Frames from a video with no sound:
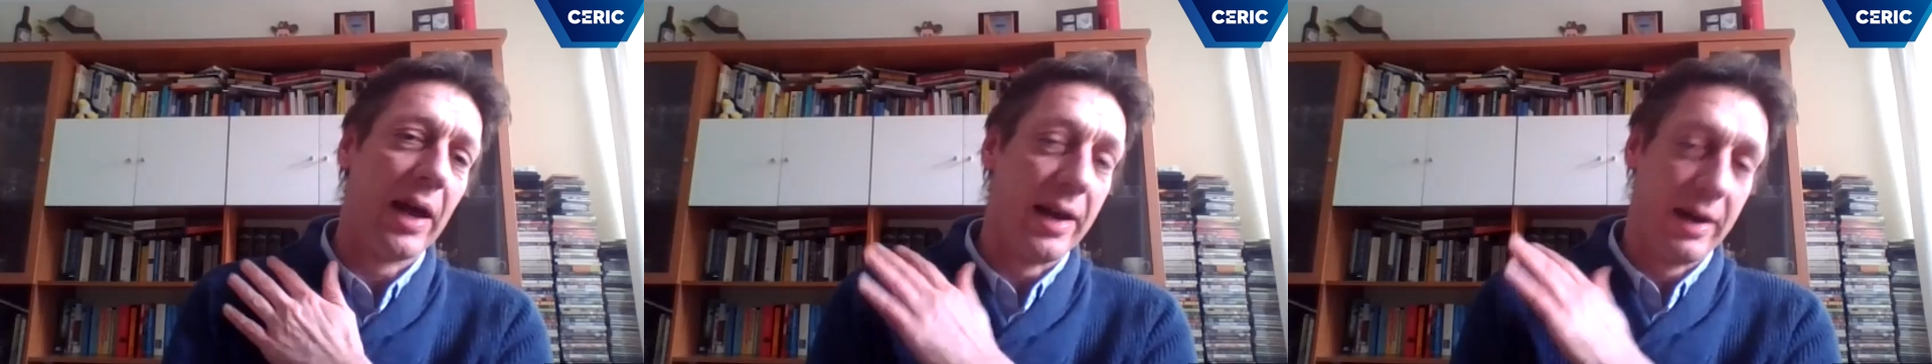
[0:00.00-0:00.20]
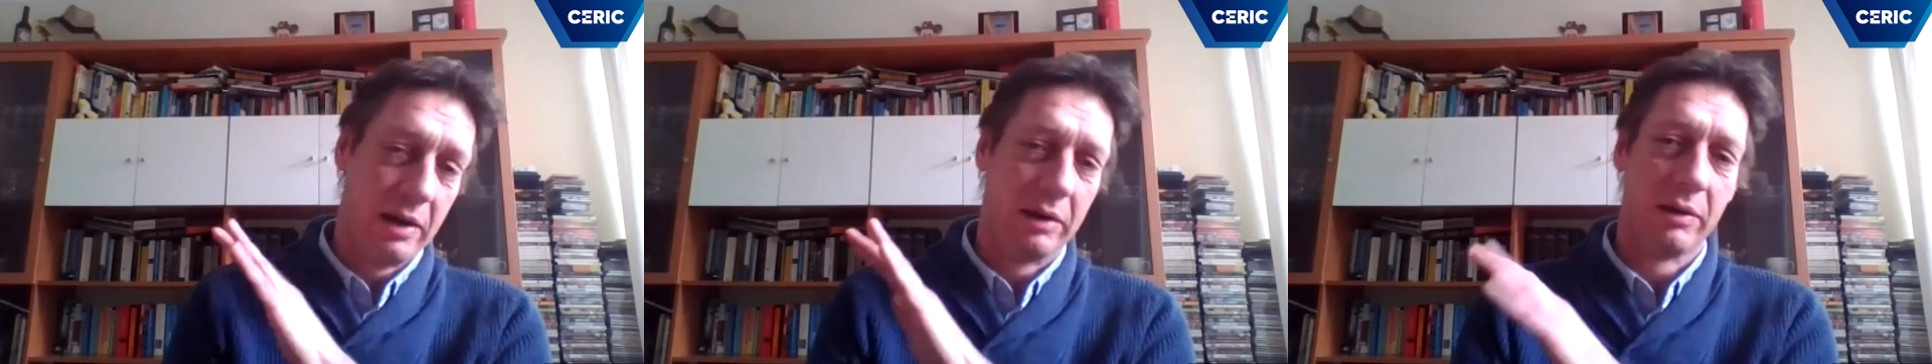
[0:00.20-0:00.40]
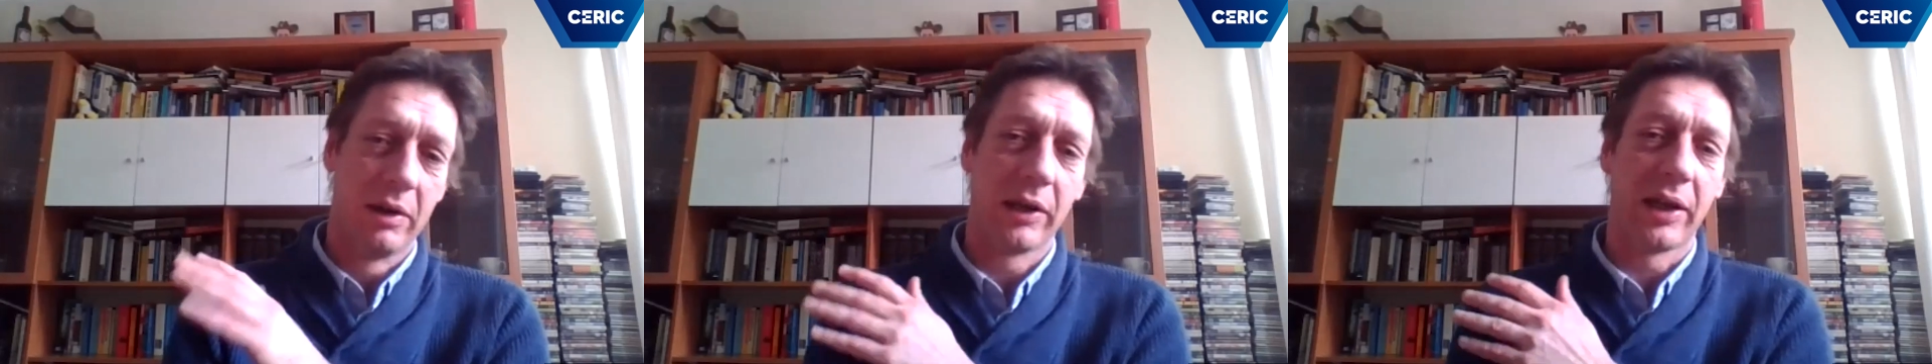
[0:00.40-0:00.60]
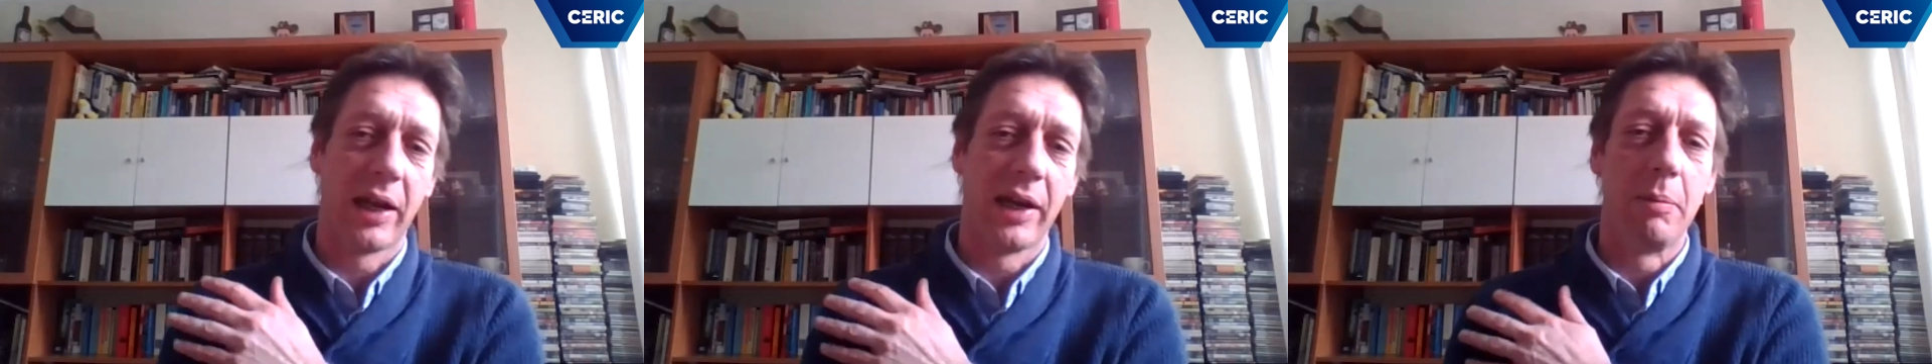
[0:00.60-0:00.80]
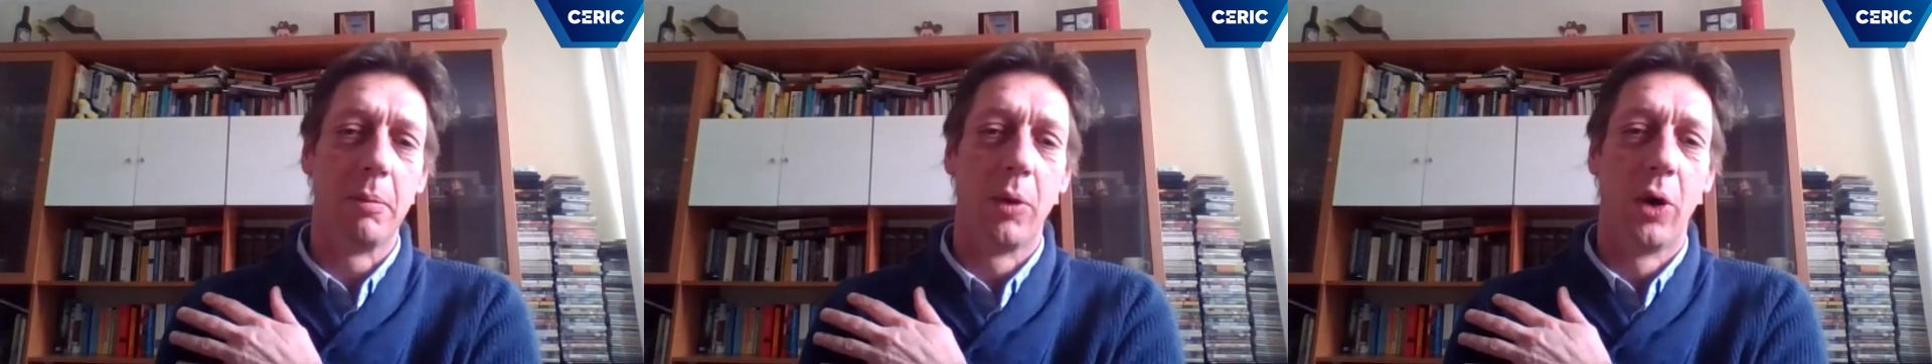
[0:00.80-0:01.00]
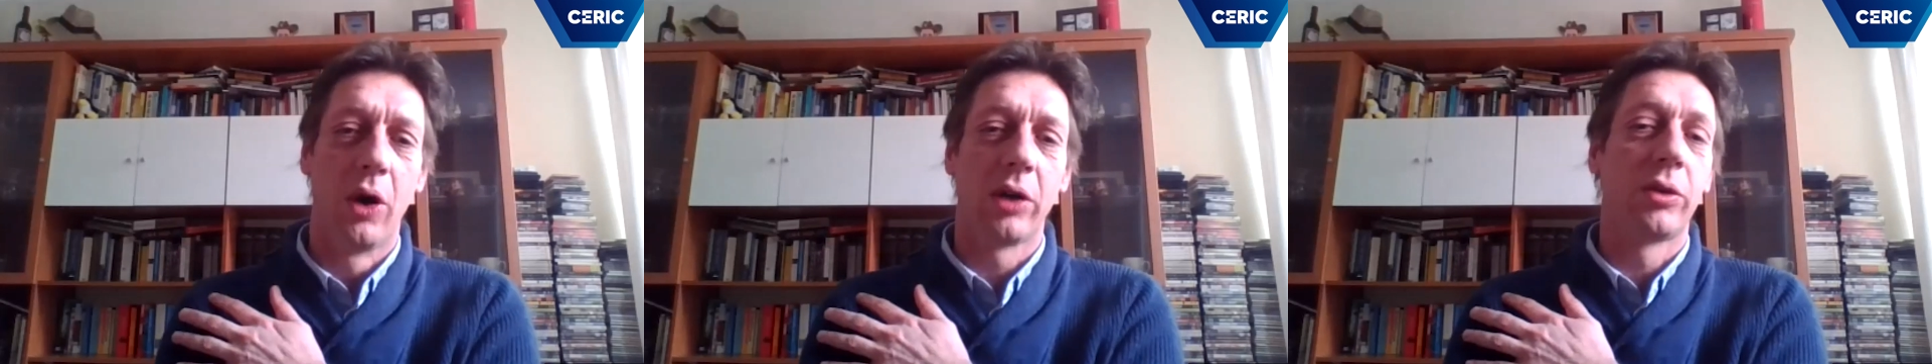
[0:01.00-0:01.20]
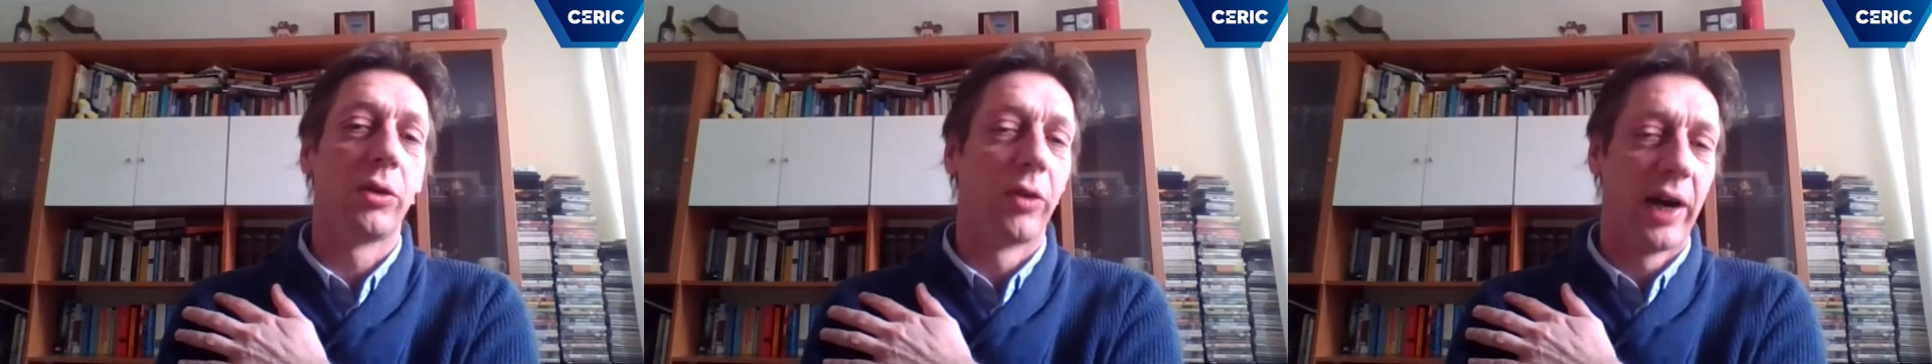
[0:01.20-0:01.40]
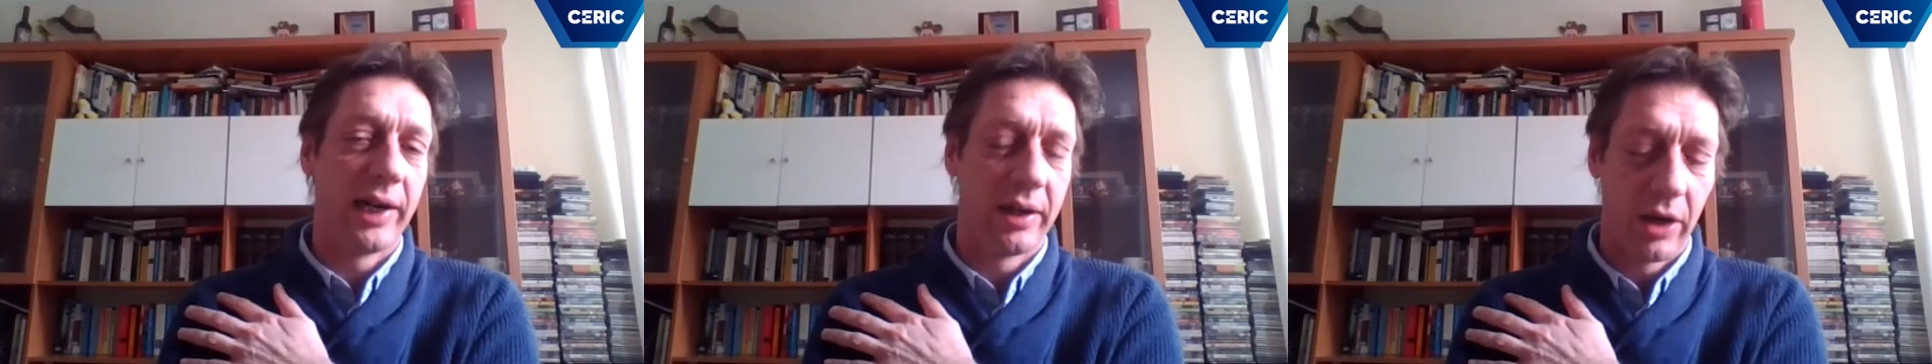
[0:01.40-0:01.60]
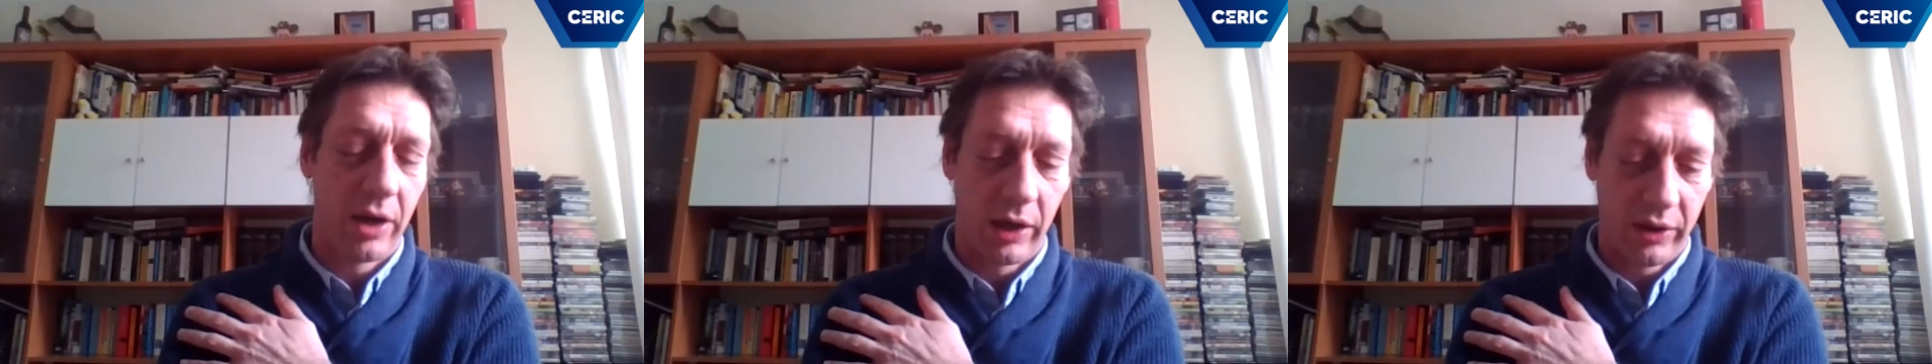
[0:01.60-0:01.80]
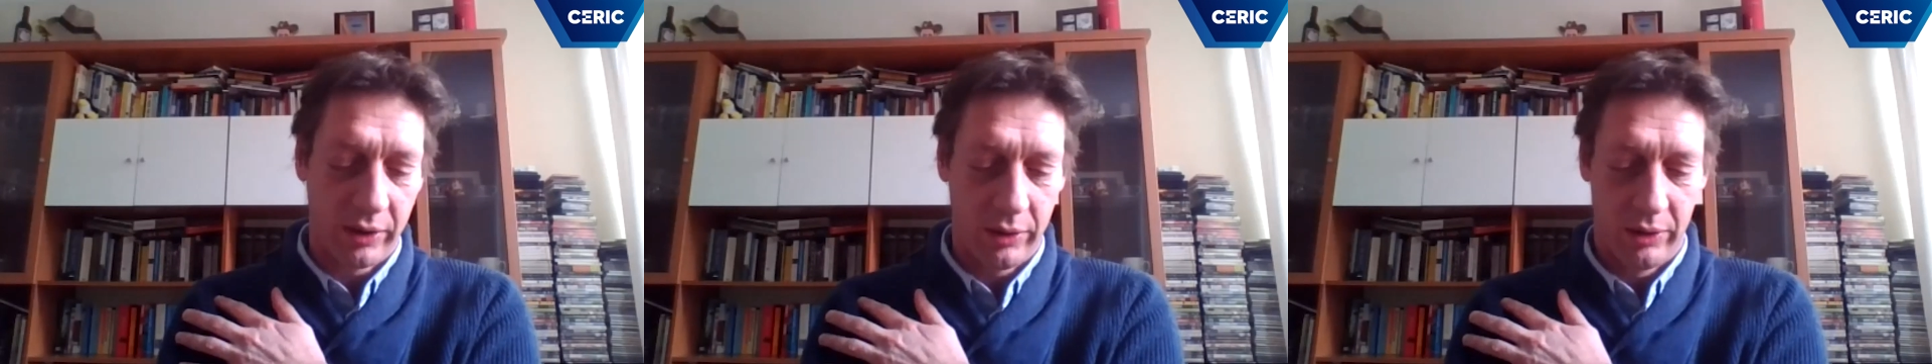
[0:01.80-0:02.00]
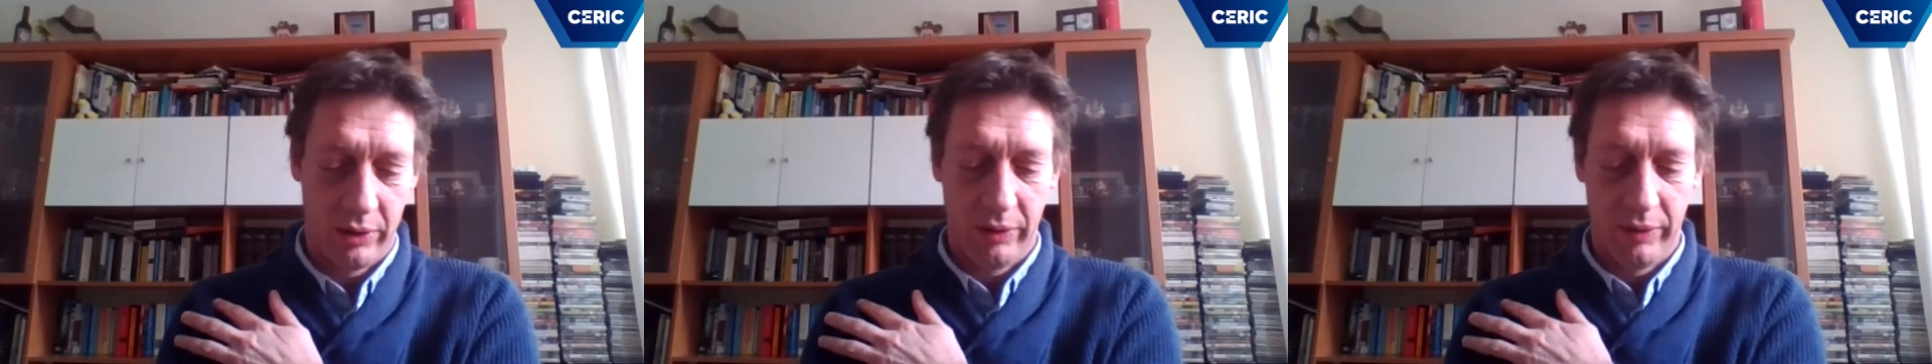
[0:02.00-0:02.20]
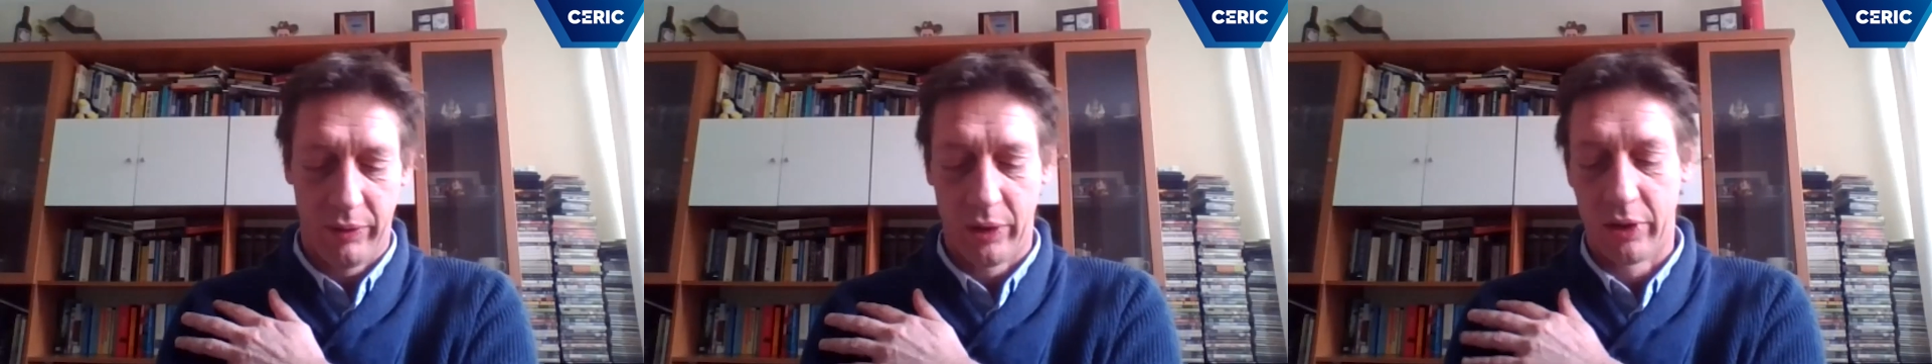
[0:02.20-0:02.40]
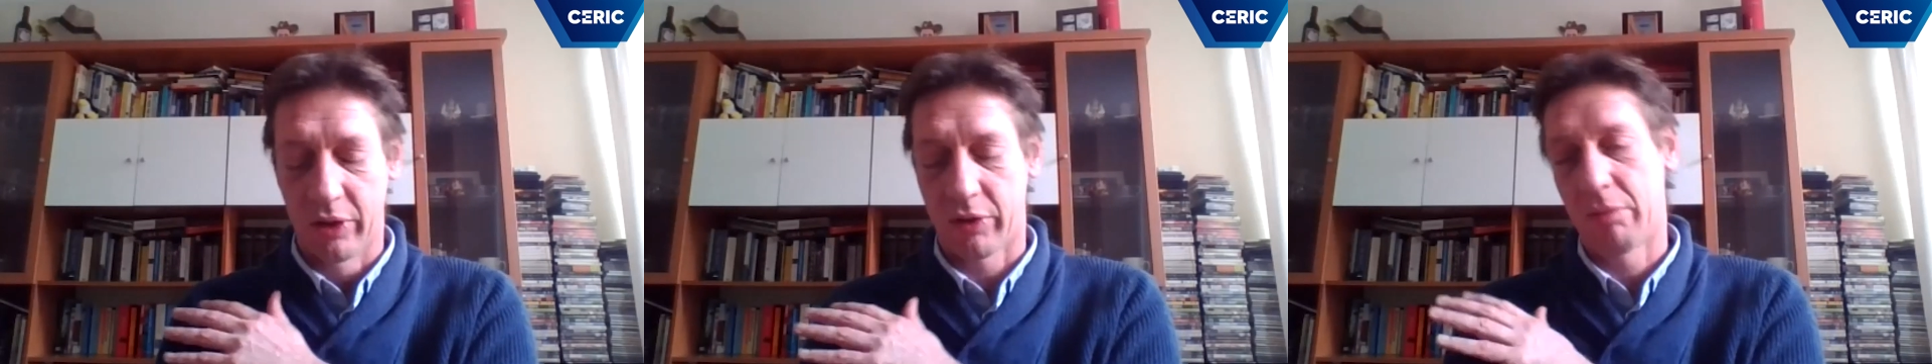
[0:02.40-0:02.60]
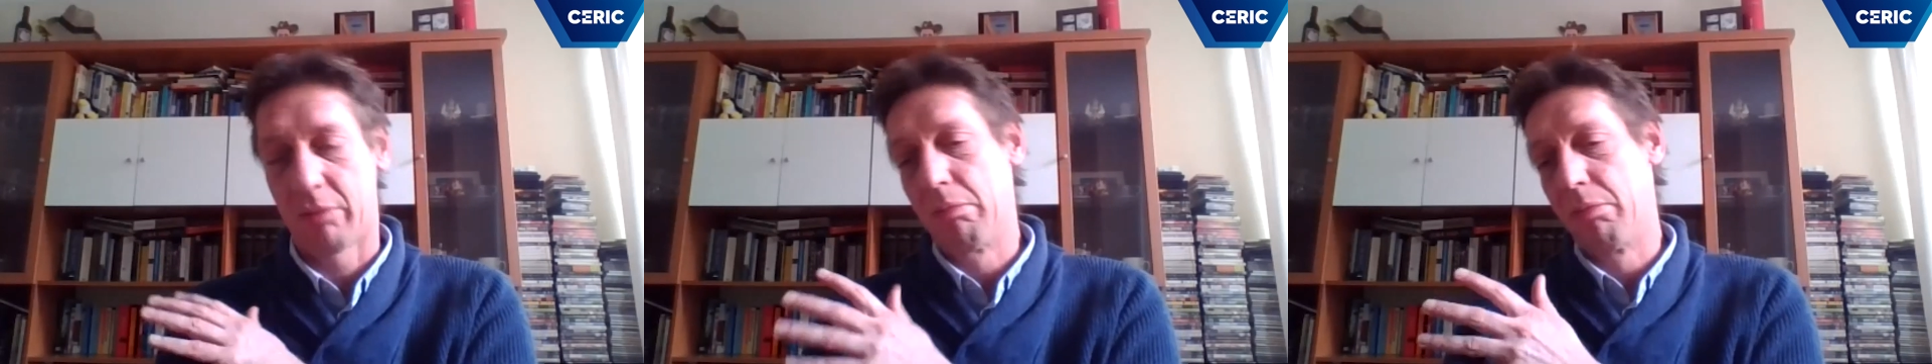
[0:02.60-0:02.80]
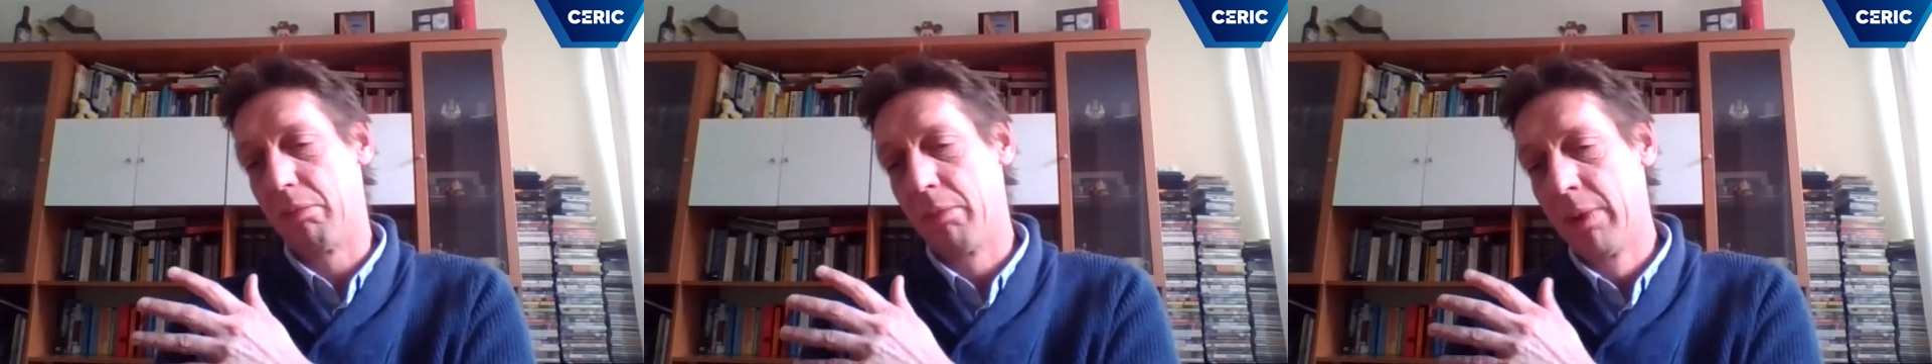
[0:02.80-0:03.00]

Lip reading: and not anymore, to write an article. You just